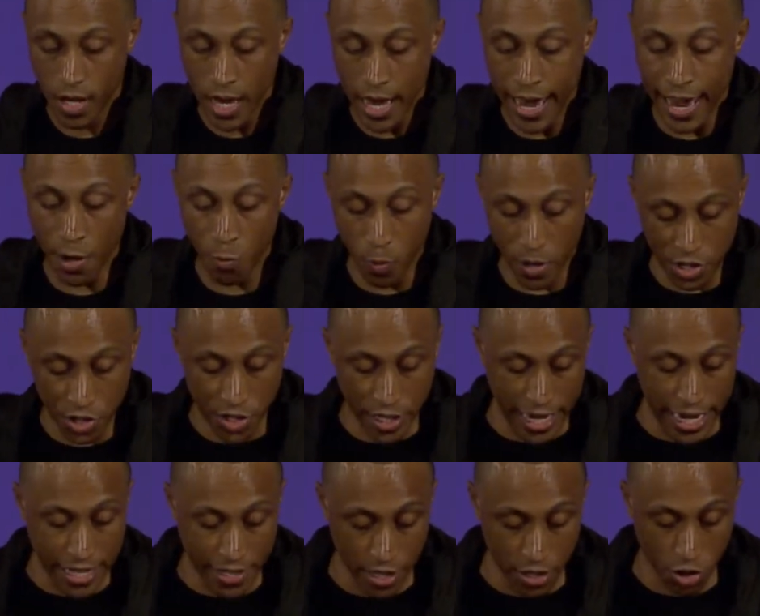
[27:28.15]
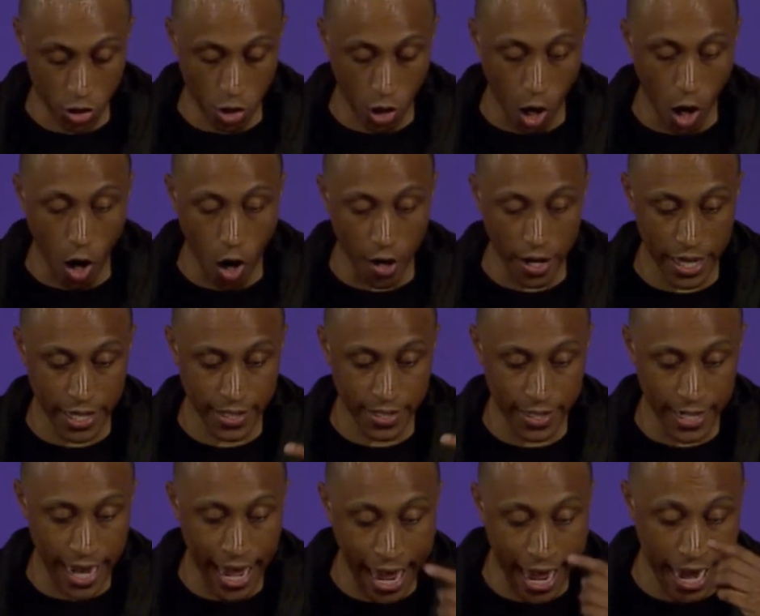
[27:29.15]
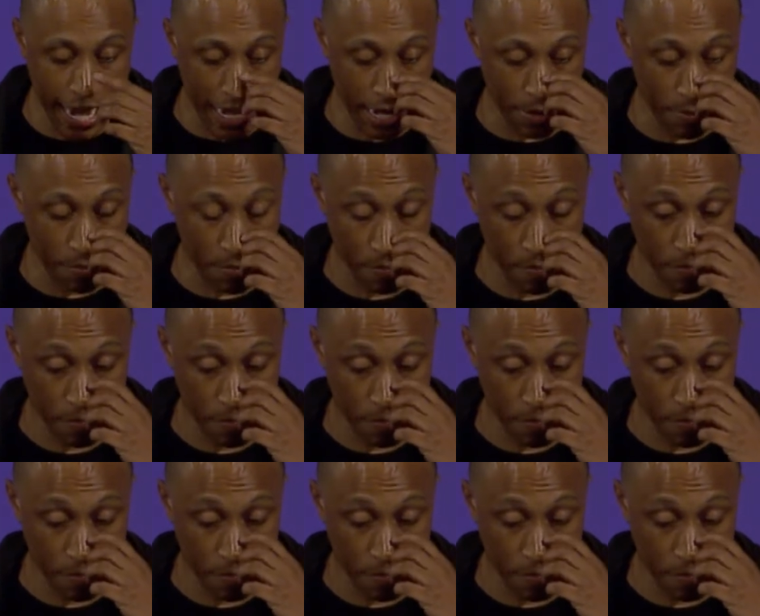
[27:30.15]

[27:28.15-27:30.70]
And when Jesus called his name,